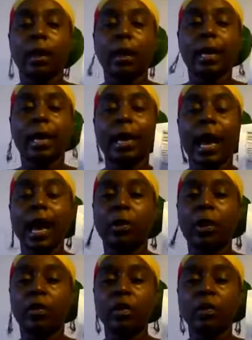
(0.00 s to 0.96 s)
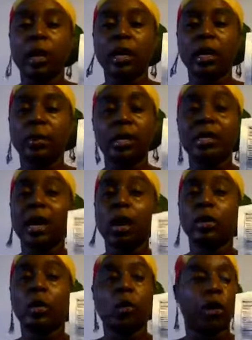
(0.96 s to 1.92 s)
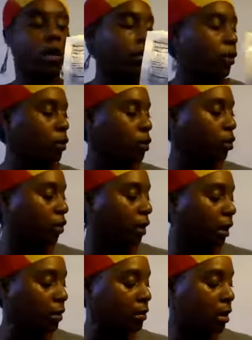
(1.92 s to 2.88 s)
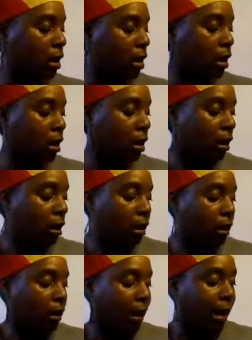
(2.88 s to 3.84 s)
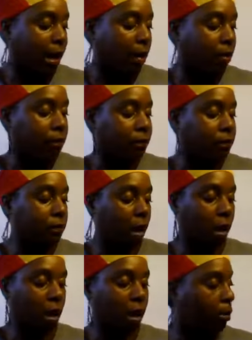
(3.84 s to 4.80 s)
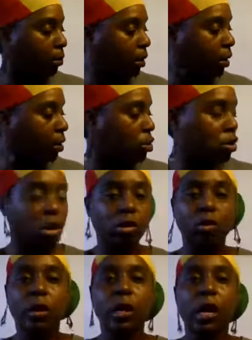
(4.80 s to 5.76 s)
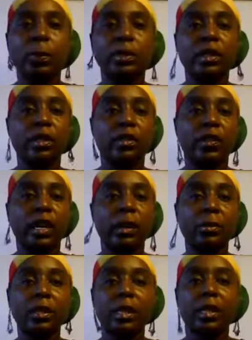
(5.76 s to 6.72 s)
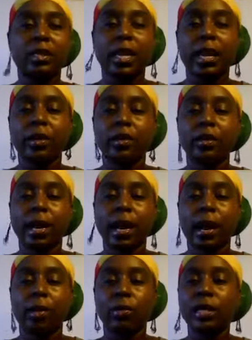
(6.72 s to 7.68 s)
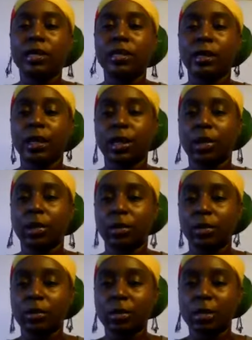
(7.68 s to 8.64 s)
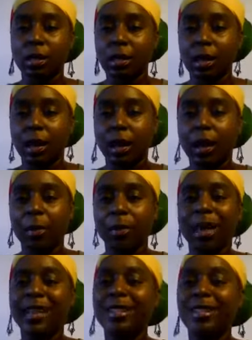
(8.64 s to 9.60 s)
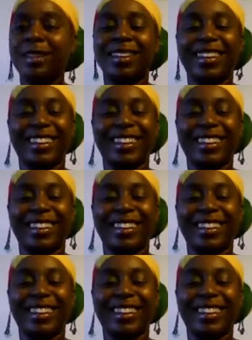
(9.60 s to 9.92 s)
again, I bought this product because I only wanted those two things. Now, I'm going to show you a couple of empty containers that I recently used. Dr.